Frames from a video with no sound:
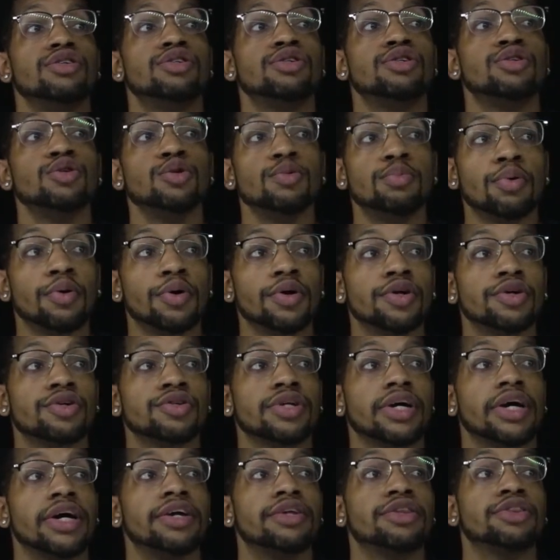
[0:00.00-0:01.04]

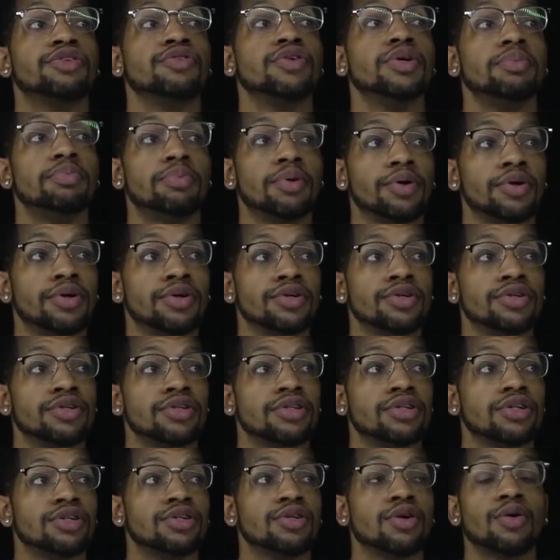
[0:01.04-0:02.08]
2-pointers and
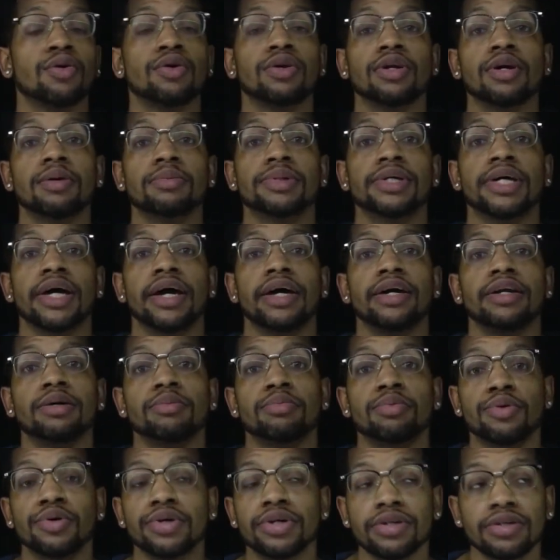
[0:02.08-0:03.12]
3-pointers to total up to 80
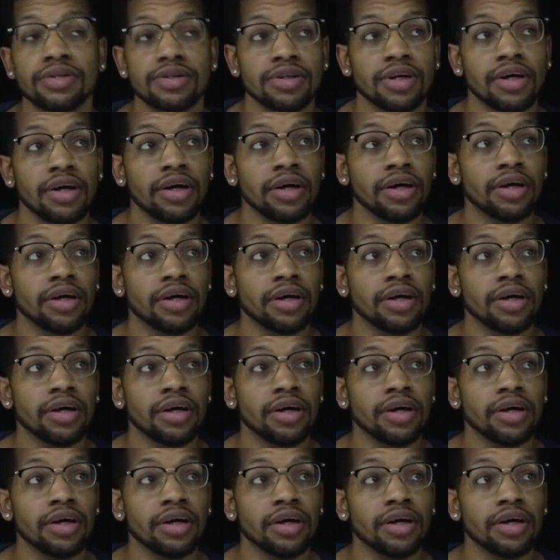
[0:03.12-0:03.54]
points.